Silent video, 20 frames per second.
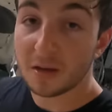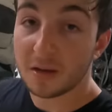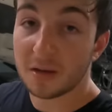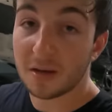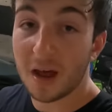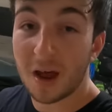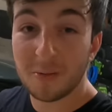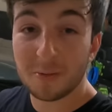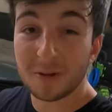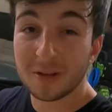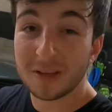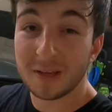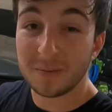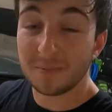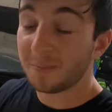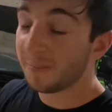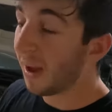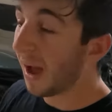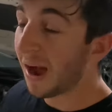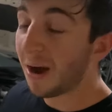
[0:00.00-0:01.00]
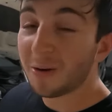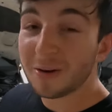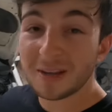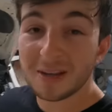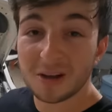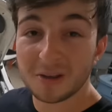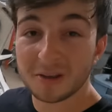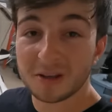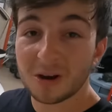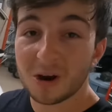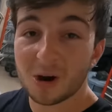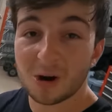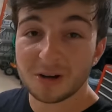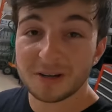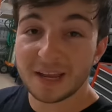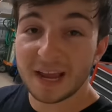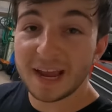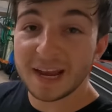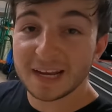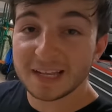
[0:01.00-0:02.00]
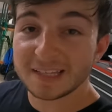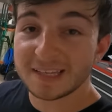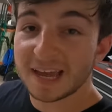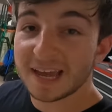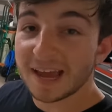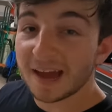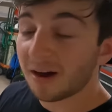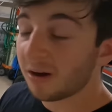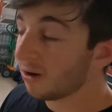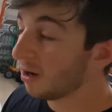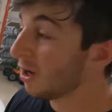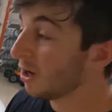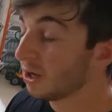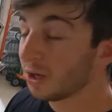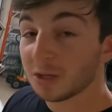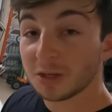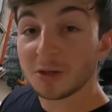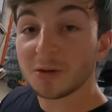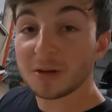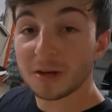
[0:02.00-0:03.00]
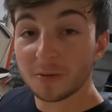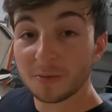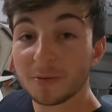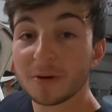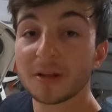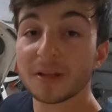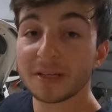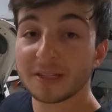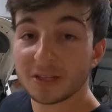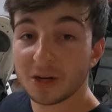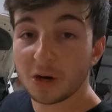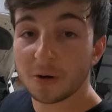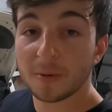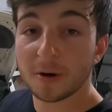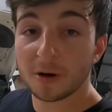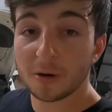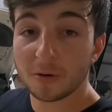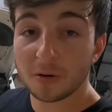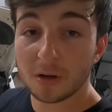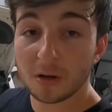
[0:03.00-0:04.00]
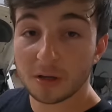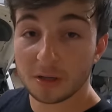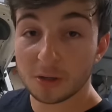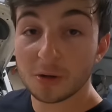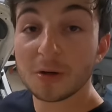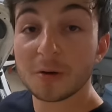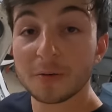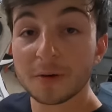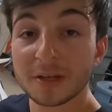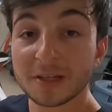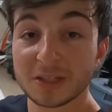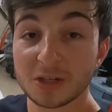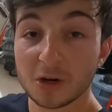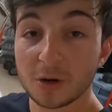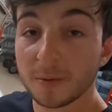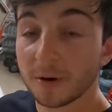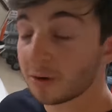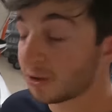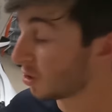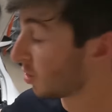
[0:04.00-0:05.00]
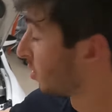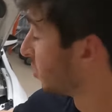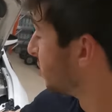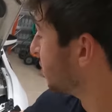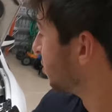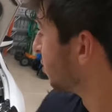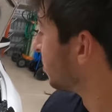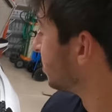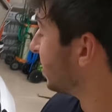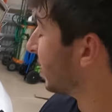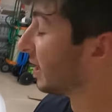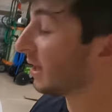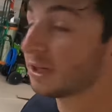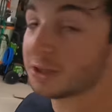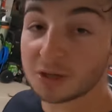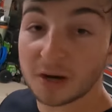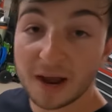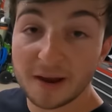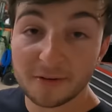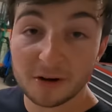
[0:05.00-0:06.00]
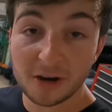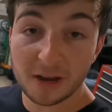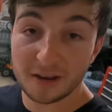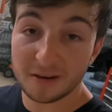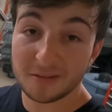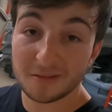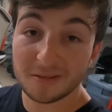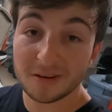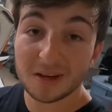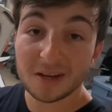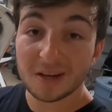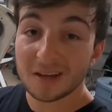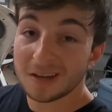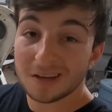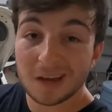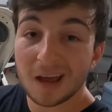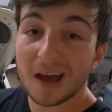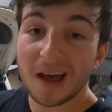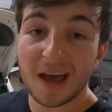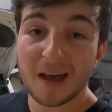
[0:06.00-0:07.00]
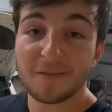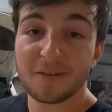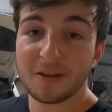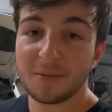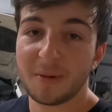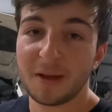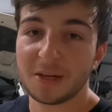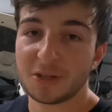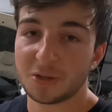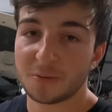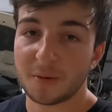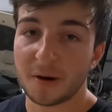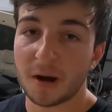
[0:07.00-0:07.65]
not really pounding on the car day in and day out, you can really turbocharge your daily driver and not have any major